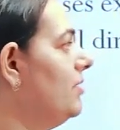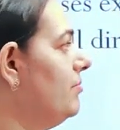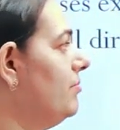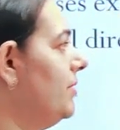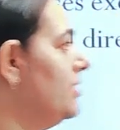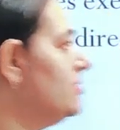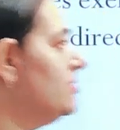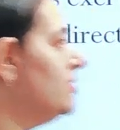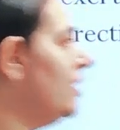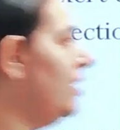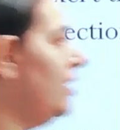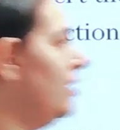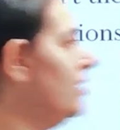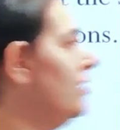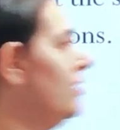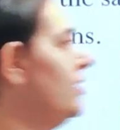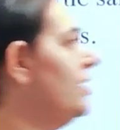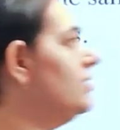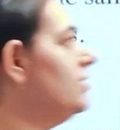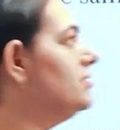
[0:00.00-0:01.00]
means
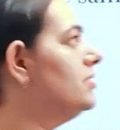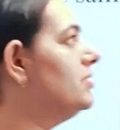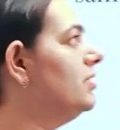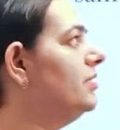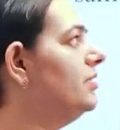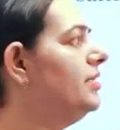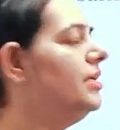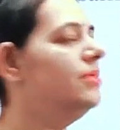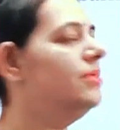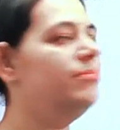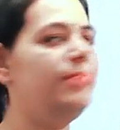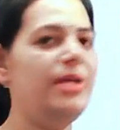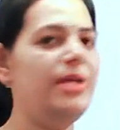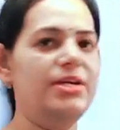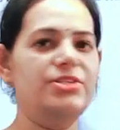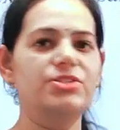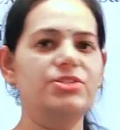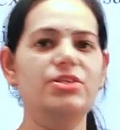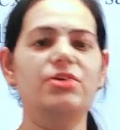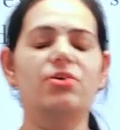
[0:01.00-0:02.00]
air exerting
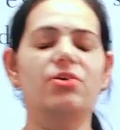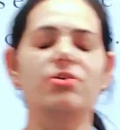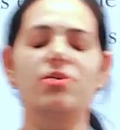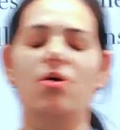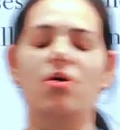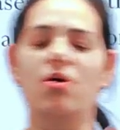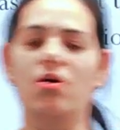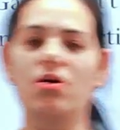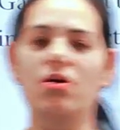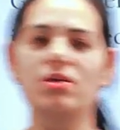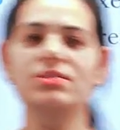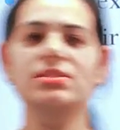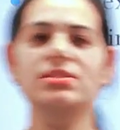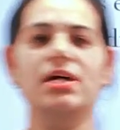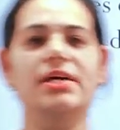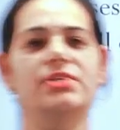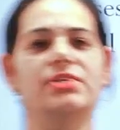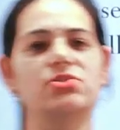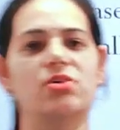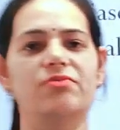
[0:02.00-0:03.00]
pressure on all
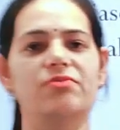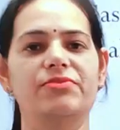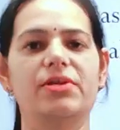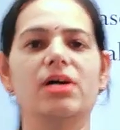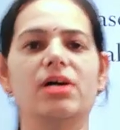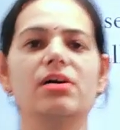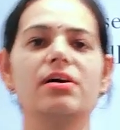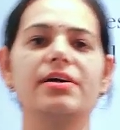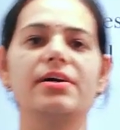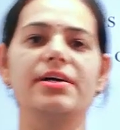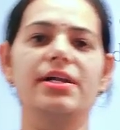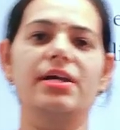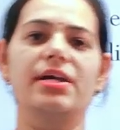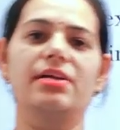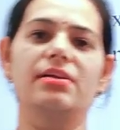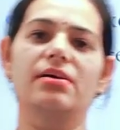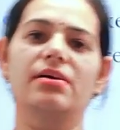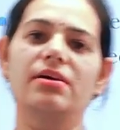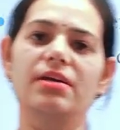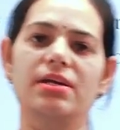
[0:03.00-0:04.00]
sides of the
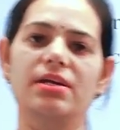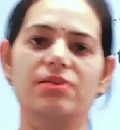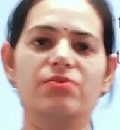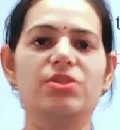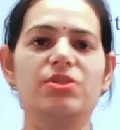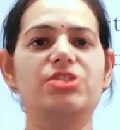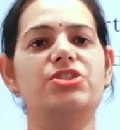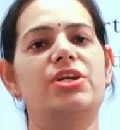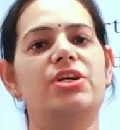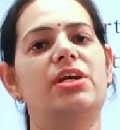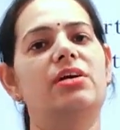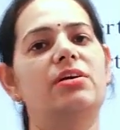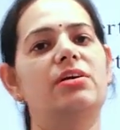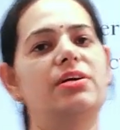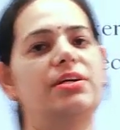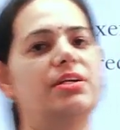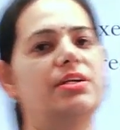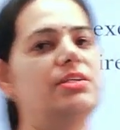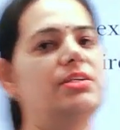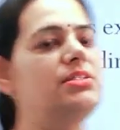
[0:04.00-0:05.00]
container in which air
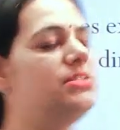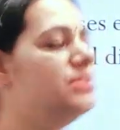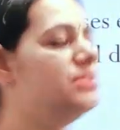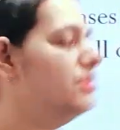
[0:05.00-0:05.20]
it is